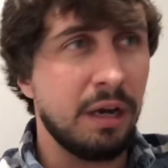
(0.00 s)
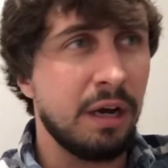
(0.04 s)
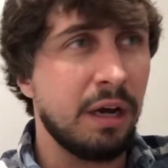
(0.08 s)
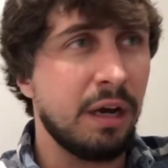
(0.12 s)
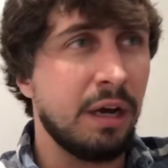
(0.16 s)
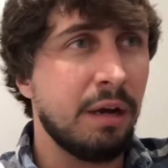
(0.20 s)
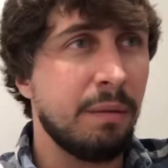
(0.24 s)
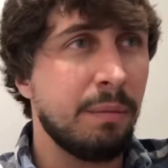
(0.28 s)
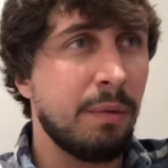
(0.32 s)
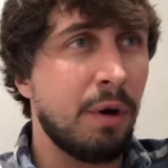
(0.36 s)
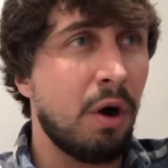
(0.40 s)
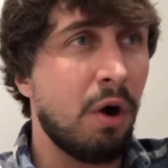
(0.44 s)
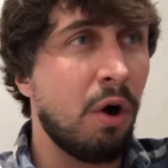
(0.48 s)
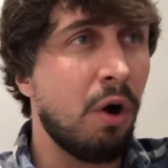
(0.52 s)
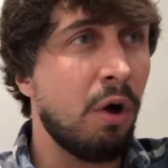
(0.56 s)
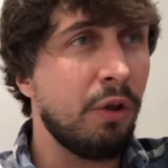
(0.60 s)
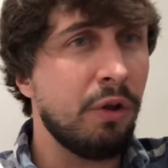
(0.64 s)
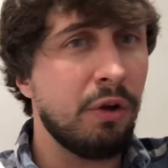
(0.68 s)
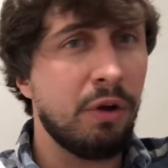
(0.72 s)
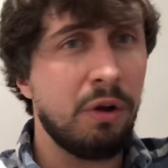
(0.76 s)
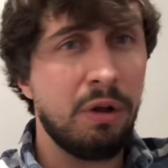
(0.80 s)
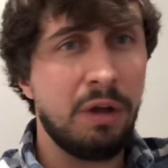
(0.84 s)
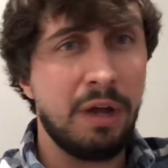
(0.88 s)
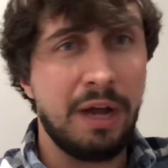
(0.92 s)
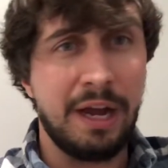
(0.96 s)
All in
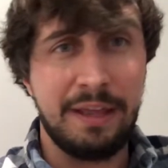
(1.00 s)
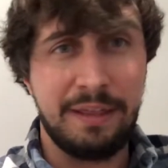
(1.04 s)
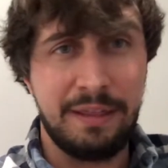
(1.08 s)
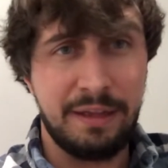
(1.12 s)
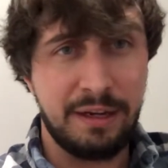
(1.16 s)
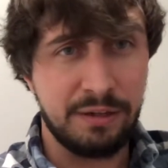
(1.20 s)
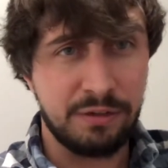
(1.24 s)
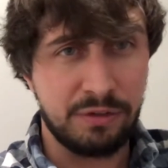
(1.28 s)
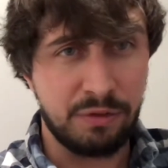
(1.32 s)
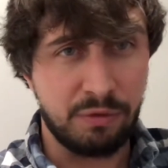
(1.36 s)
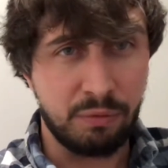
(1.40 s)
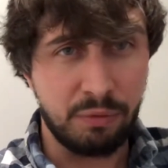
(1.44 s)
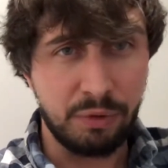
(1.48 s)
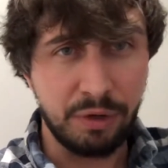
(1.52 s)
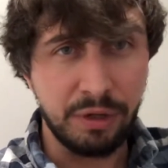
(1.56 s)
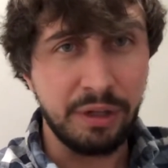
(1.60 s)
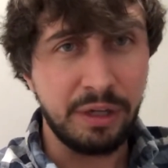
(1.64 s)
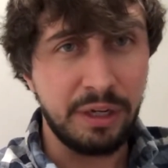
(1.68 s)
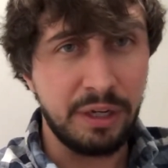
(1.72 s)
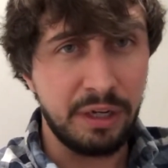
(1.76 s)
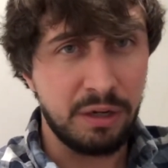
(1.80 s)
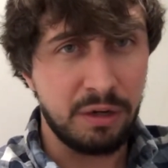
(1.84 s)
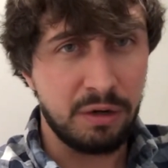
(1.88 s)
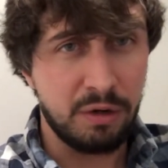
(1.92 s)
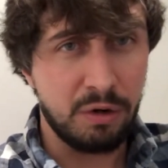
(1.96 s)
all, I think it's a
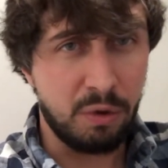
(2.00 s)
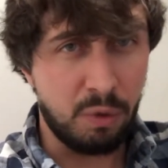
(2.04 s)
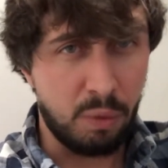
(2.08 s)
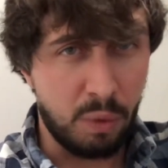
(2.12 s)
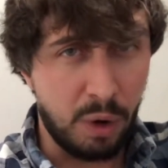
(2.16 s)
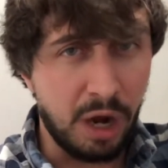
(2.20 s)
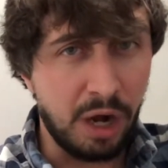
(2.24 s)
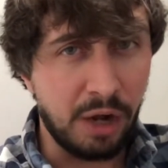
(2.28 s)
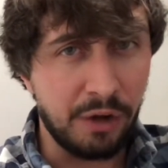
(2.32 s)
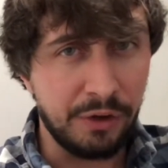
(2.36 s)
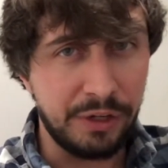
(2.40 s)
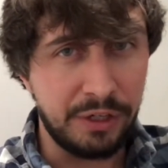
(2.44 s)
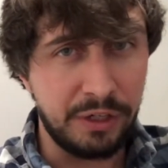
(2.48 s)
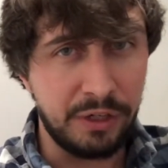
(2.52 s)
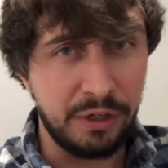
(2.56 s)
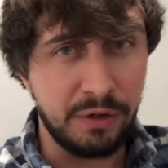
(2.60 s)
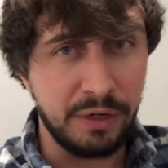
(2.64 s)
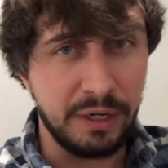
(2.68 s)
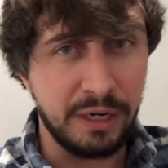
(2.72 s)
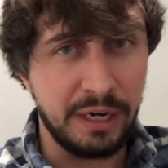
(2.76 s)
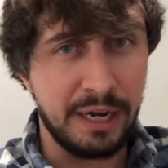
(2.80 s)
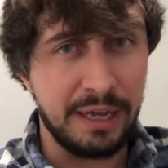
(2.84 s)
really quality unit.